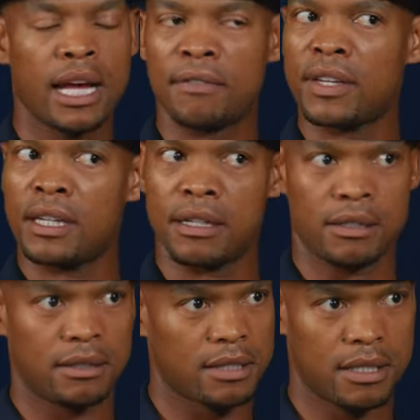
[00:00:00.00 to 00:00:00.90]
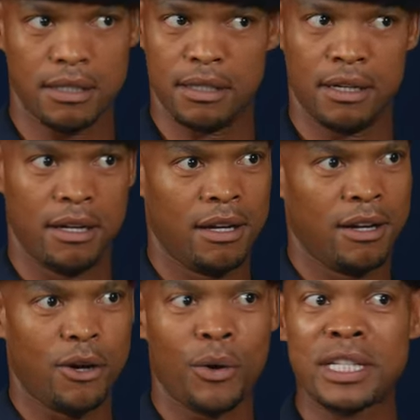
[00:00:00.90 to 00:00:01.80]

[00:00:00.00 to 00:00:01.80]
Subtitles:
I've healed. Oh,